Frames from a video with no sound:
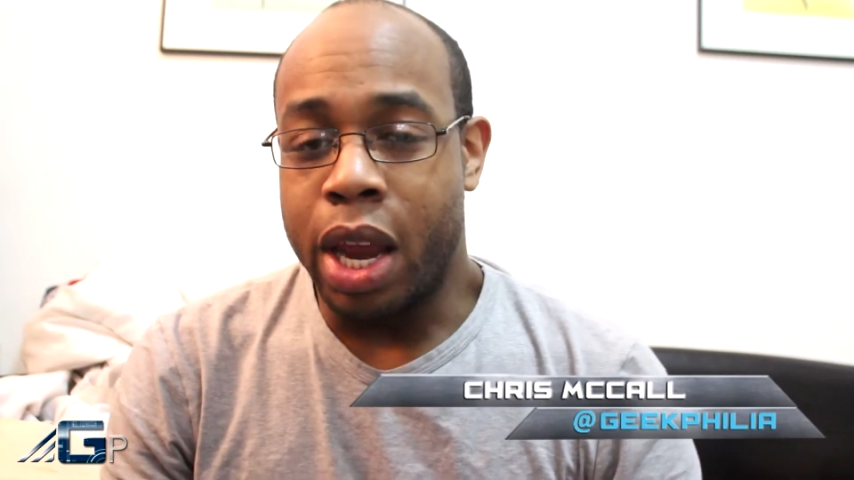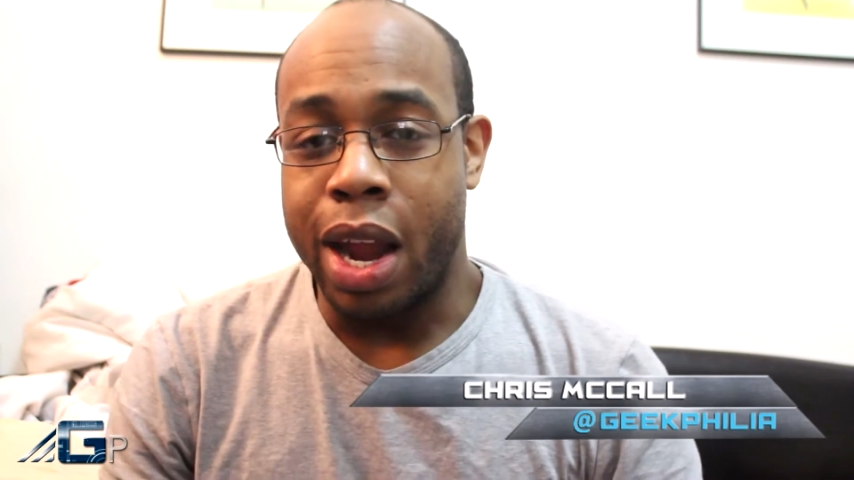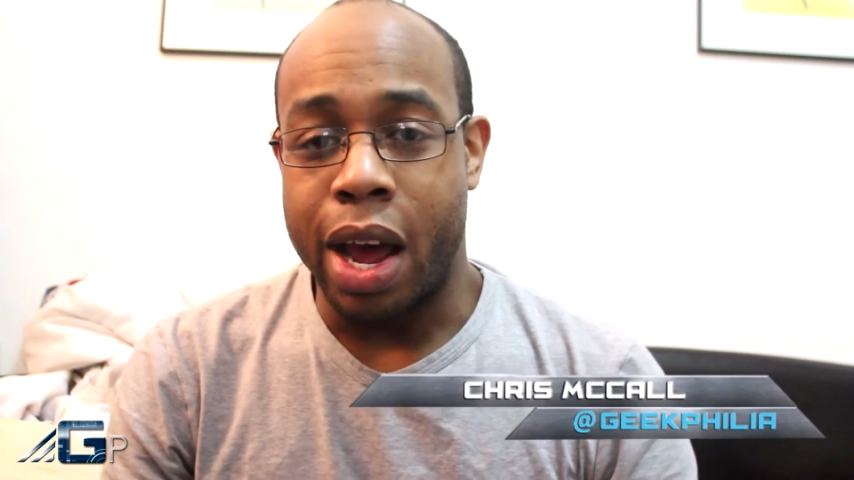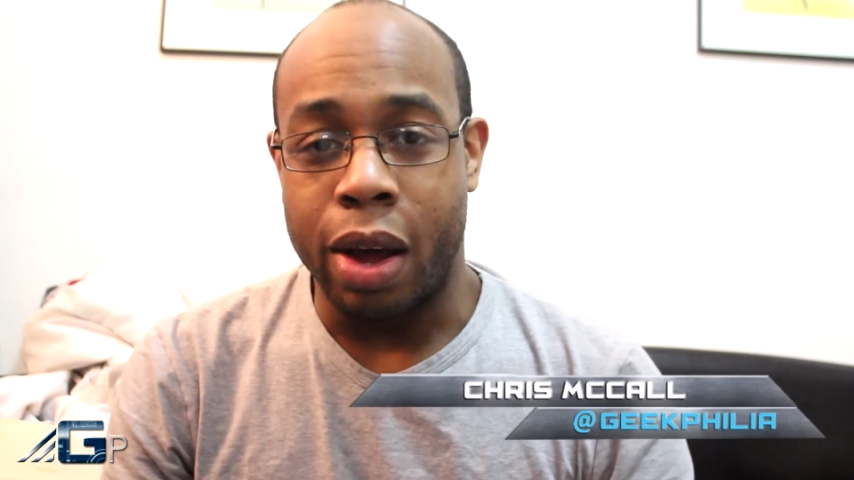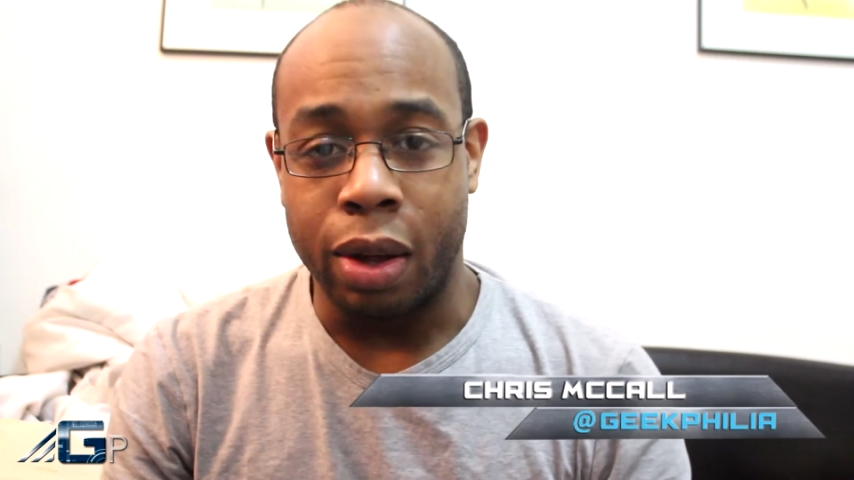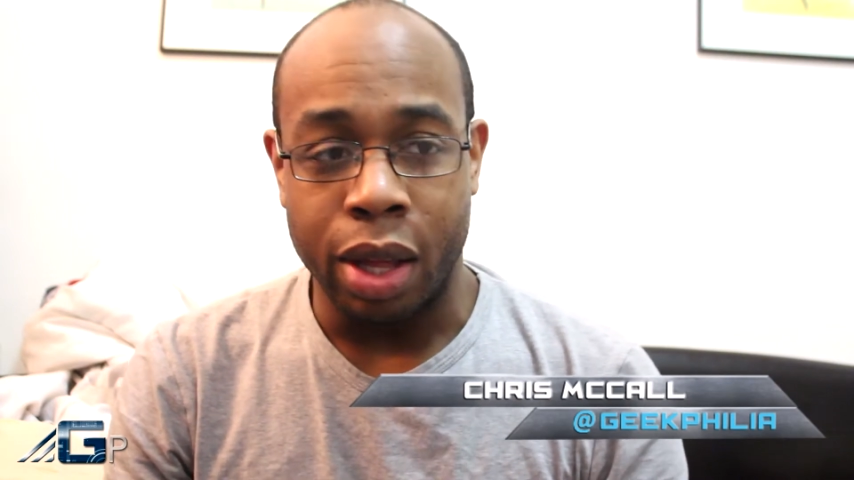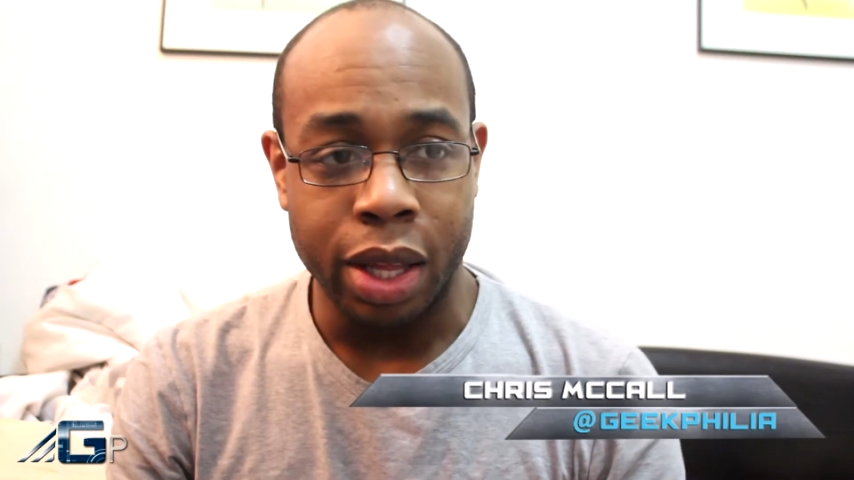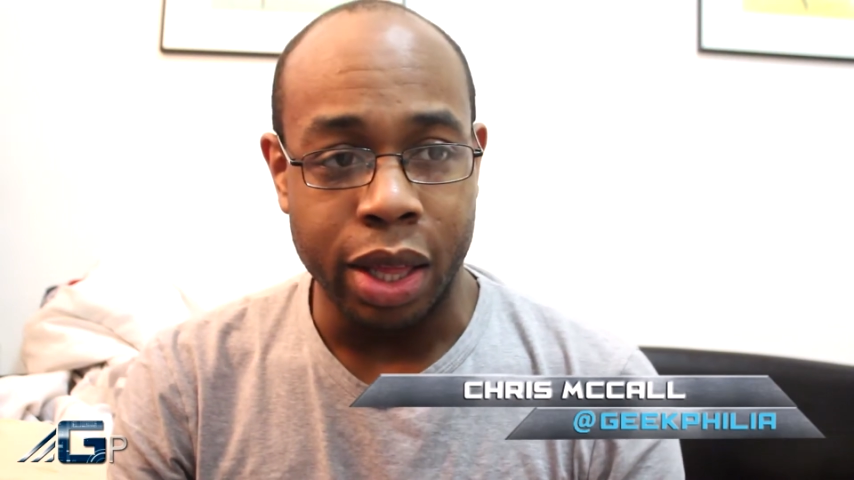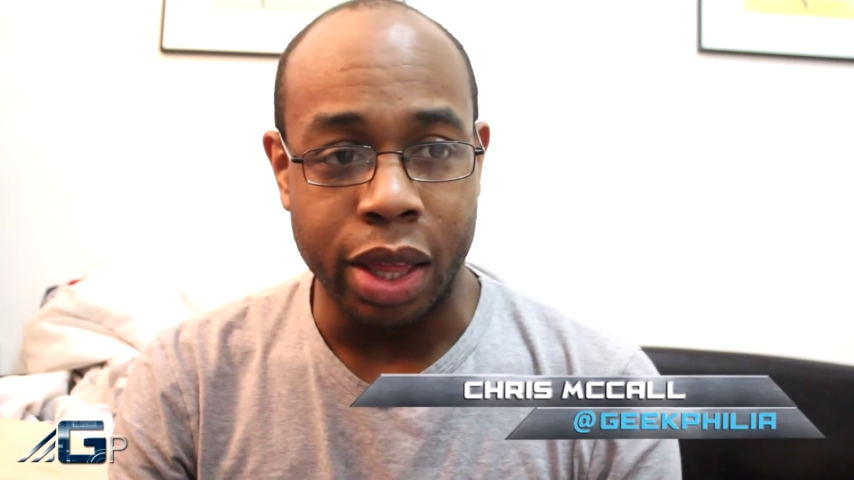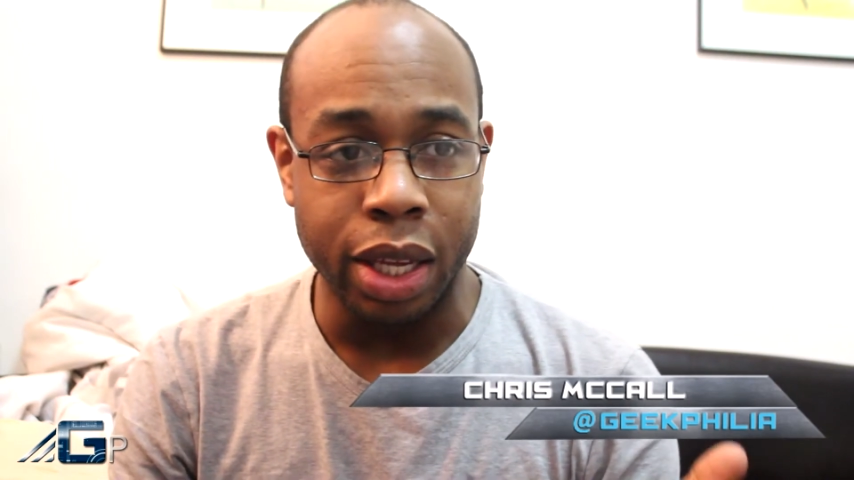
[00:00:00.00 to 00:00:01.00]
Now,
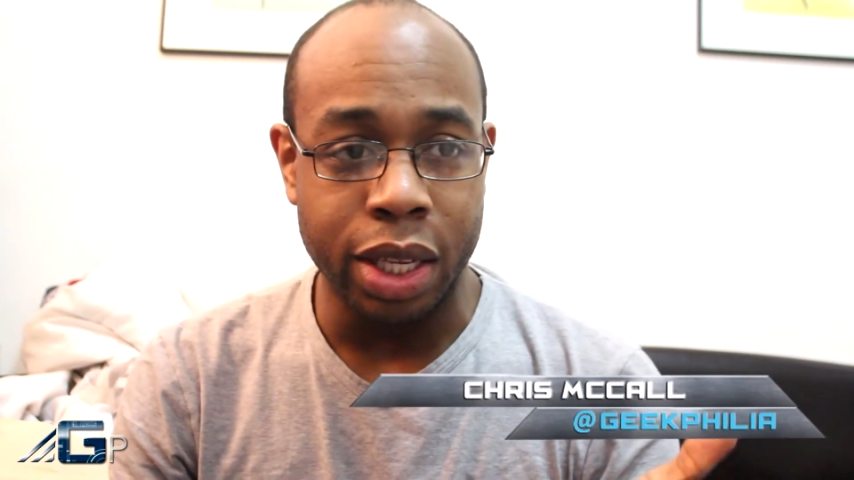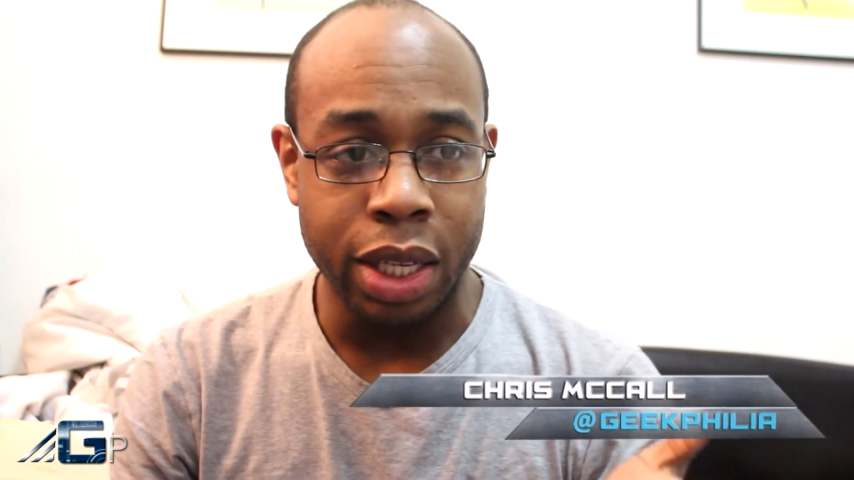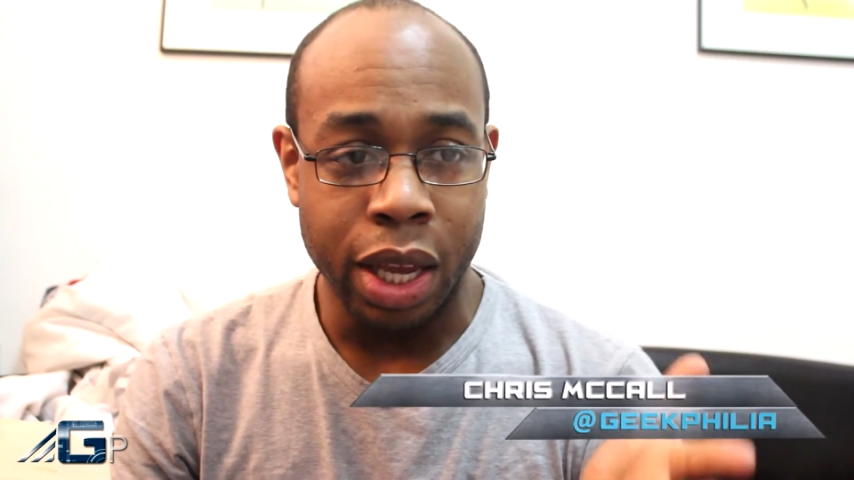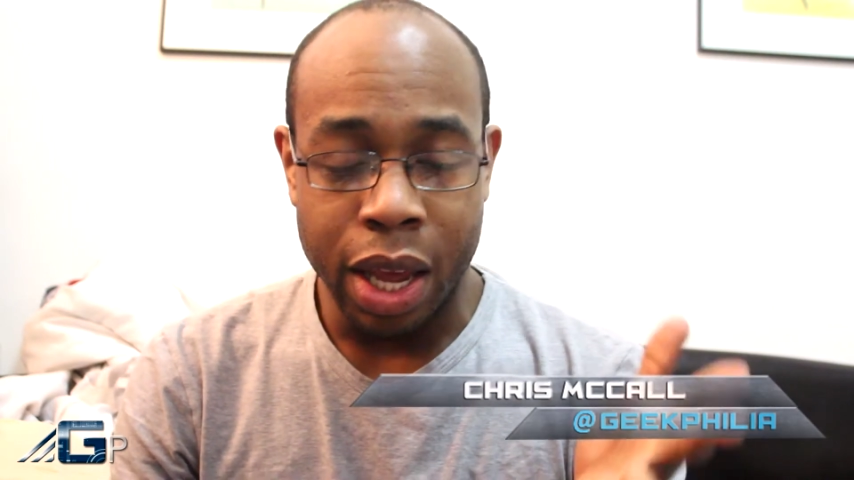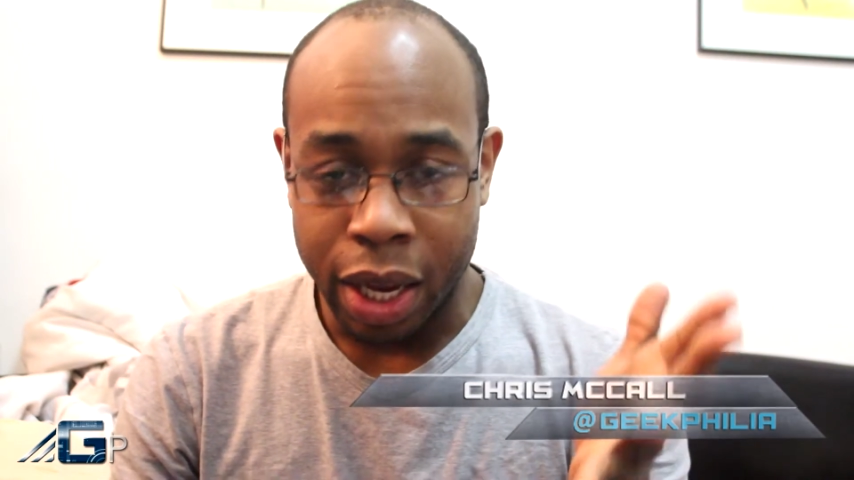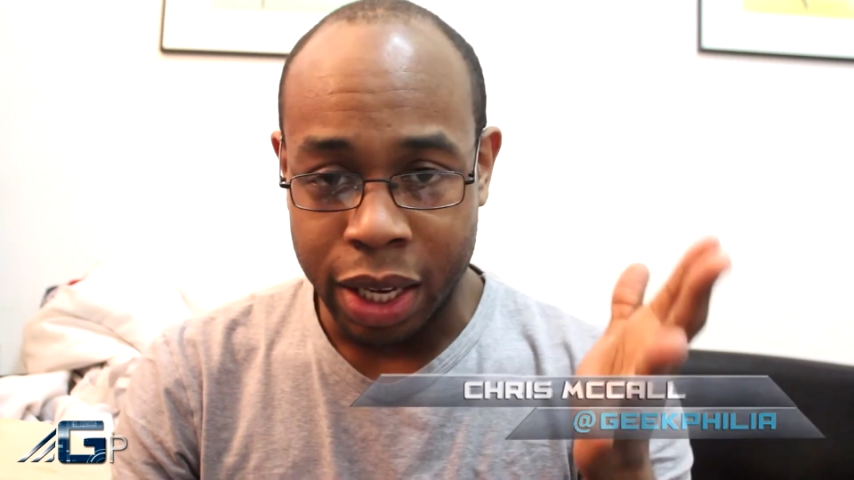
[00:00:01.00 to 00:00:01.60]
this